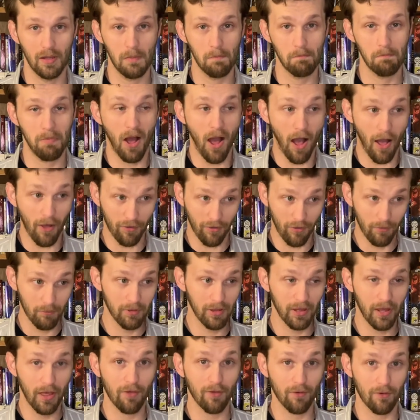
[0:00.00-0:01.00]

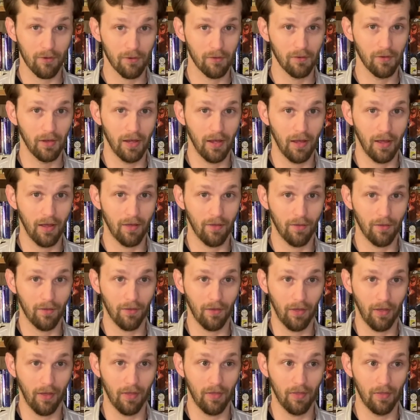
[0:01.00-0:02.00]
possibly as early as
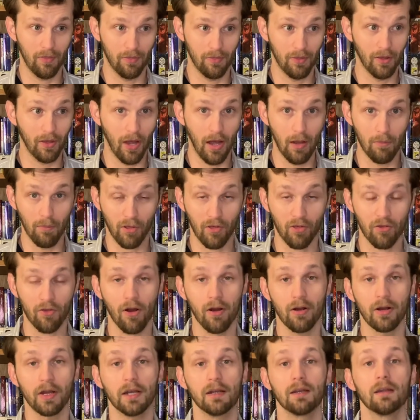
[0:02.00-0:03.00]
the comic
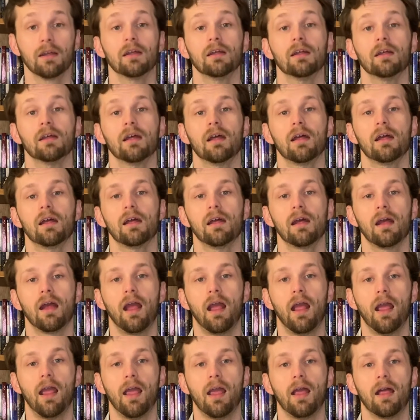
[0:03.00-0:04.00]
starting.
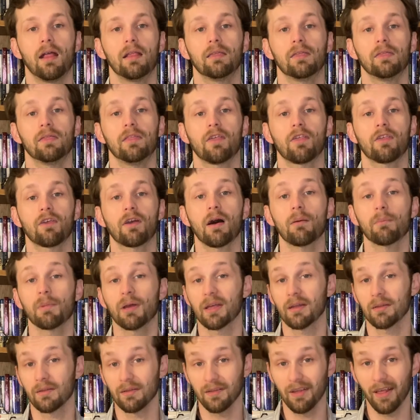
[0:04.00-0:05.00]
And this comic
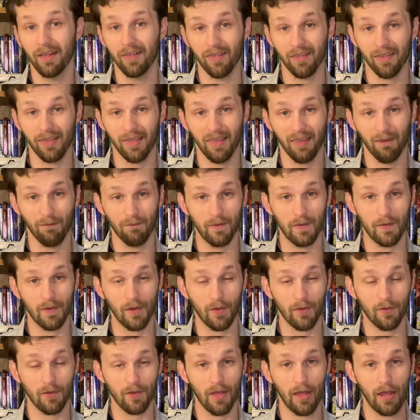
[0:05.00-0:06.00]
at least gives
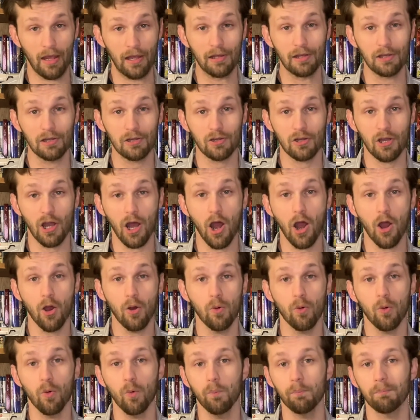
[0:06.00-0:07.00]
us a
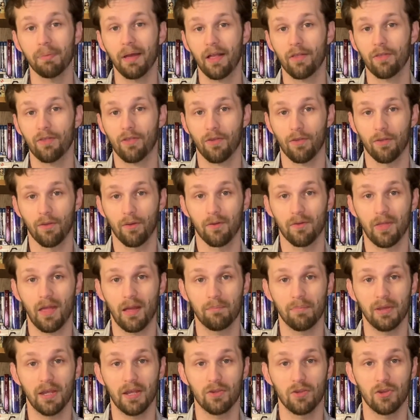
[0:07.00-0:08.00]
co-penciler,
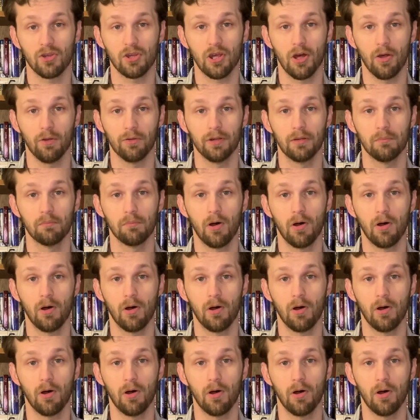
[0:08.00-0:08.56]
that being Sheldon